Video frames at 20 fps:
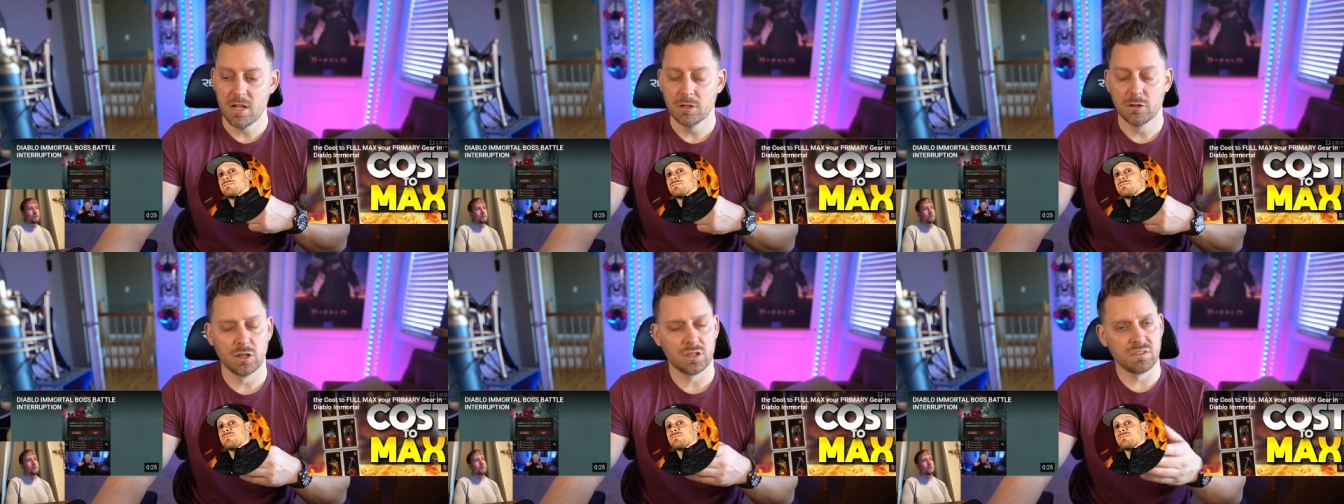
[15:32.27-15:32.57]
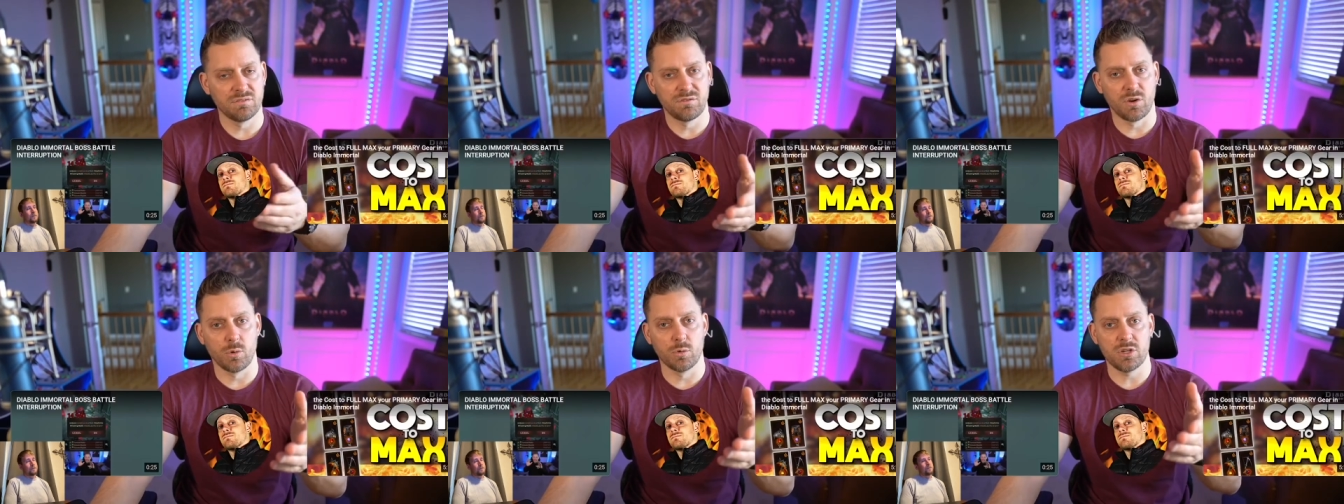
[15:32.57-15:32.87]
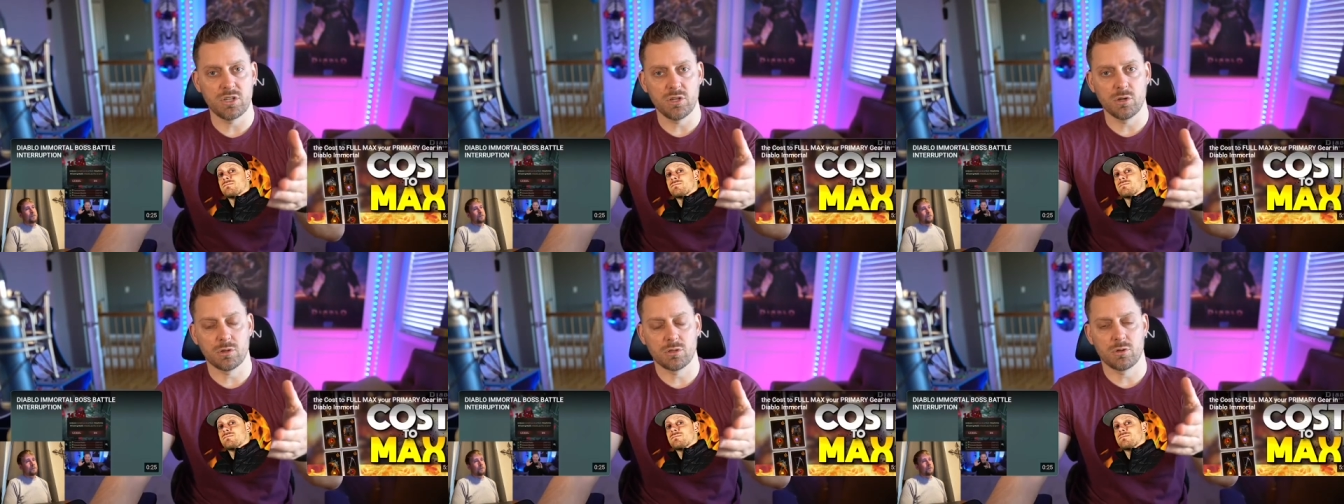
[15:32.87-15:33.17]
Looking
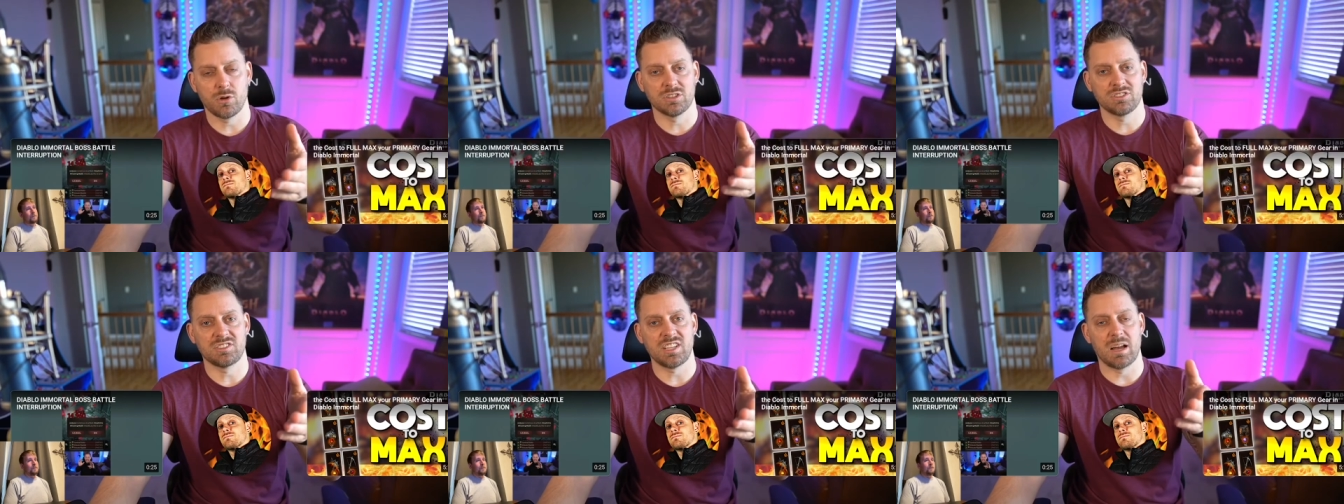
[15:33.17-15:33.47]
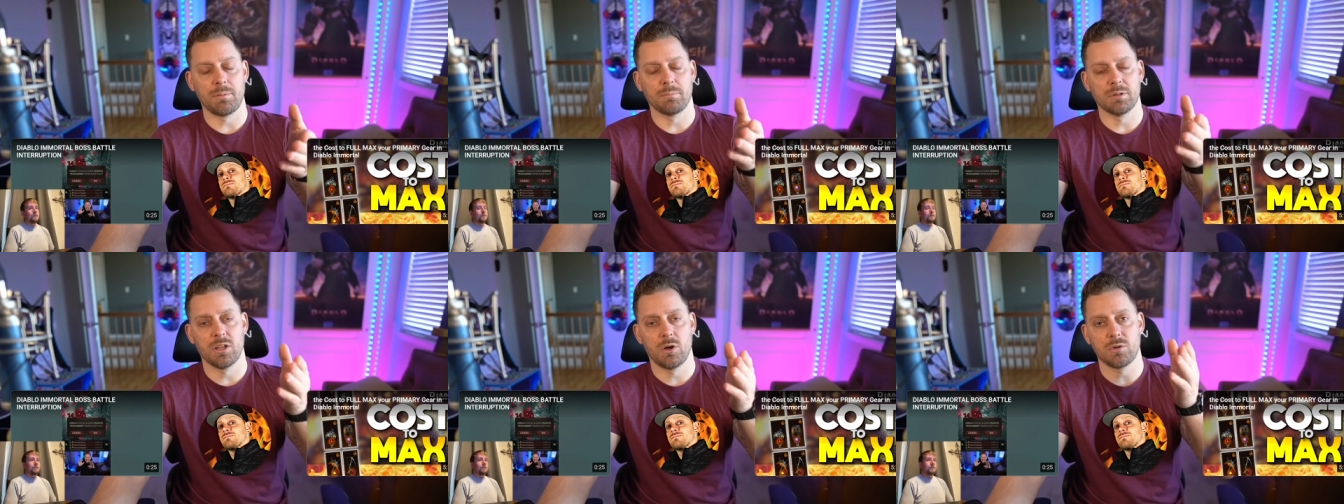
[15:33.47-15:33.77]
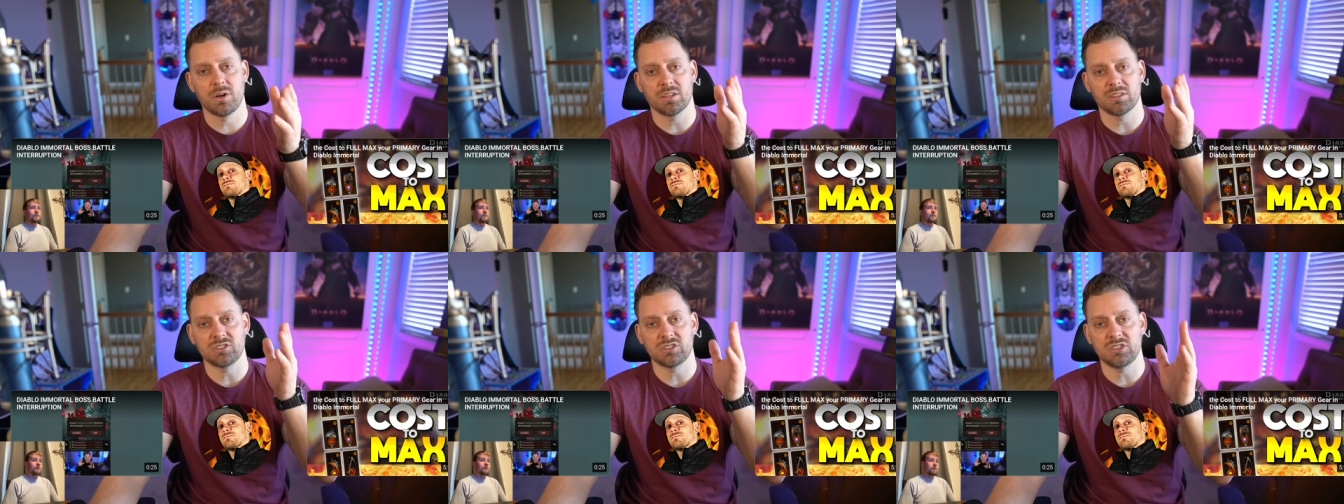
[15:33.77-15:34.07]
forward to your thoughts down below,
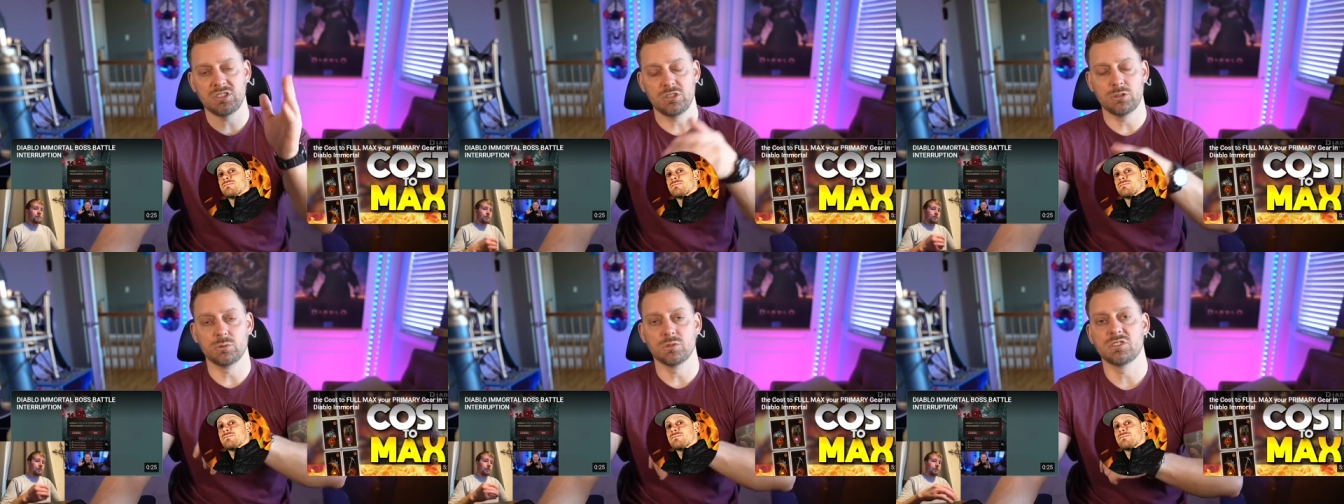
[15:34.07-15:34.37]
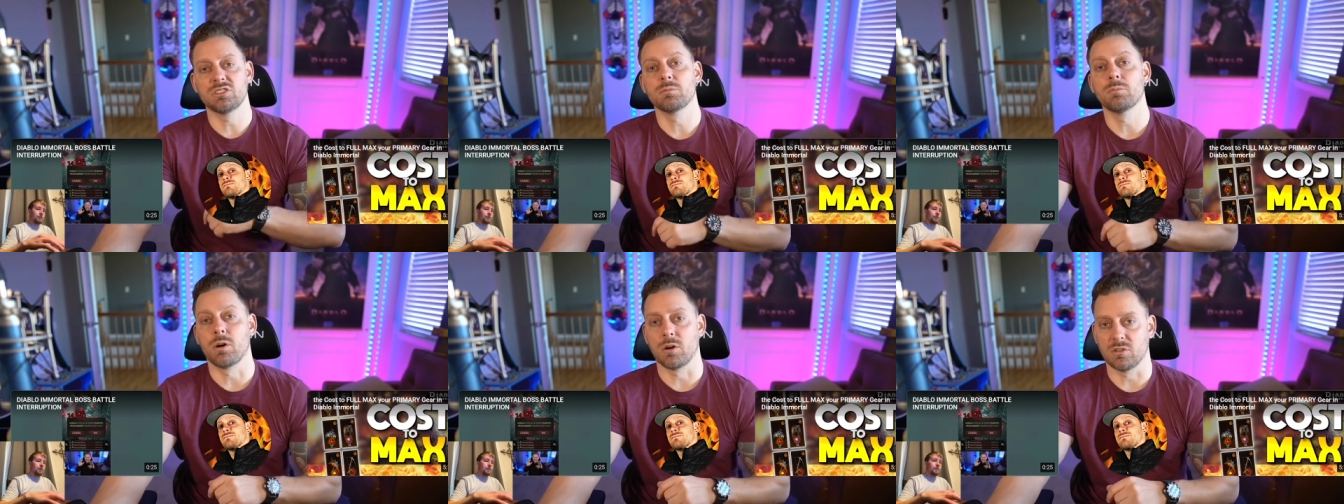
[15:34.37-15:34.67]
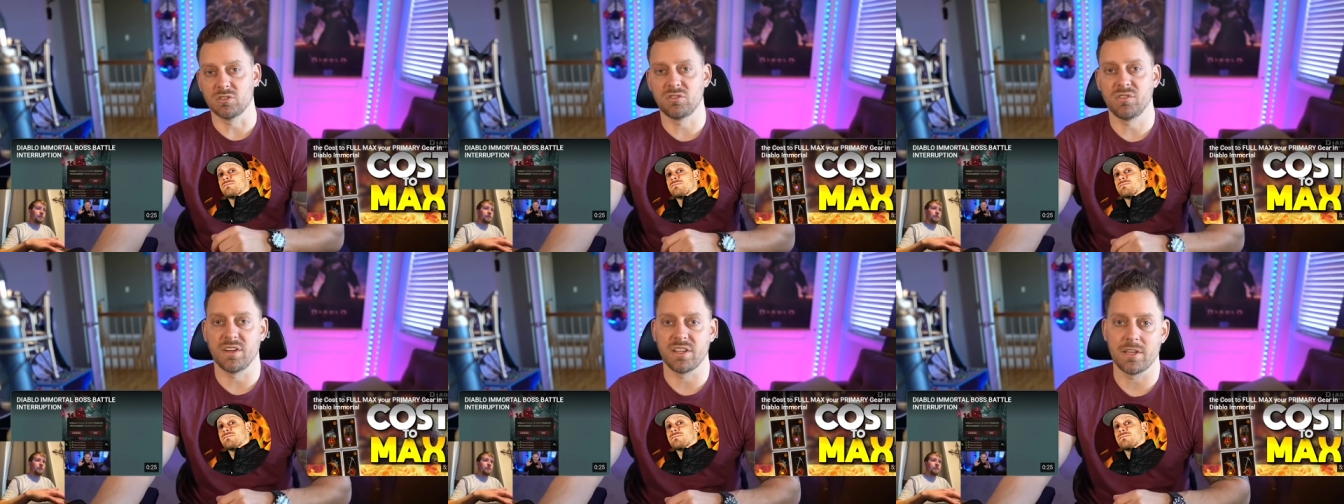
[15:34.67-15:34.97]
and I'll see you in
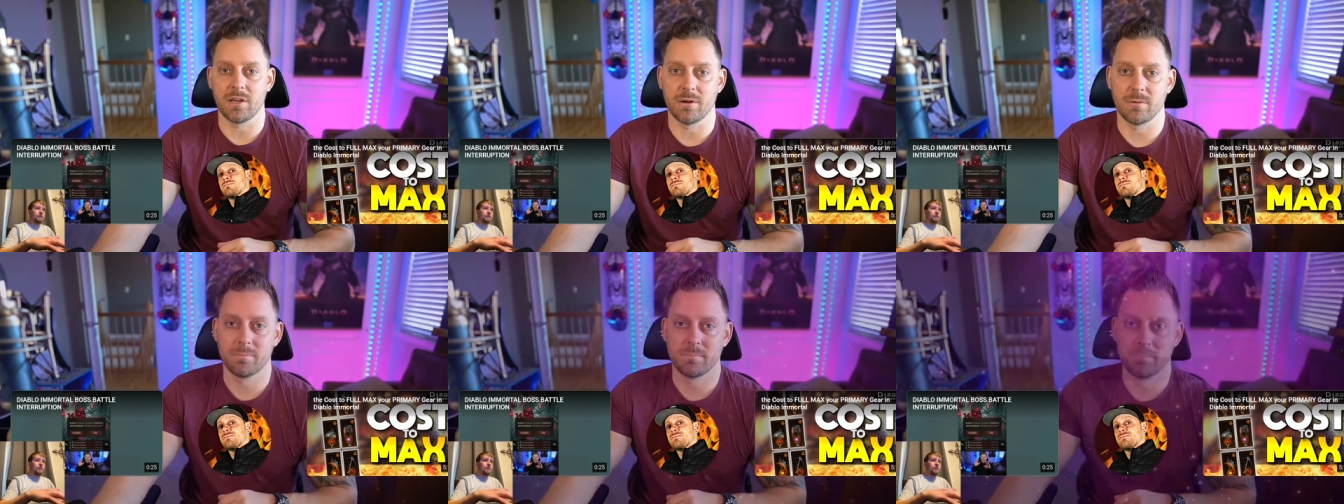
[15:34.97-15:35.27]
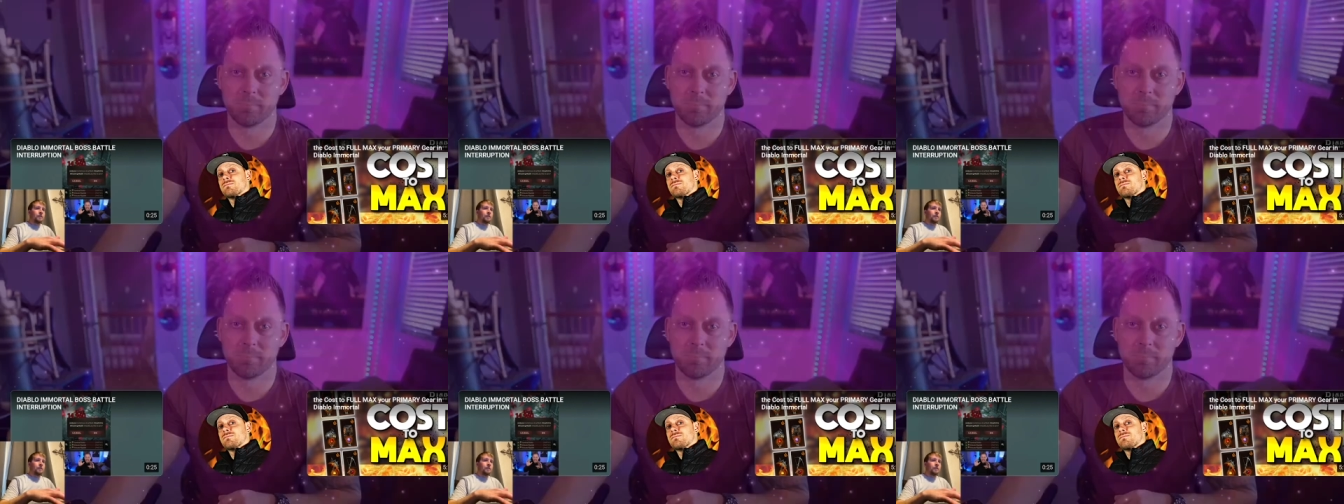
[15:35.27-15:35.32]
tomorrow's video.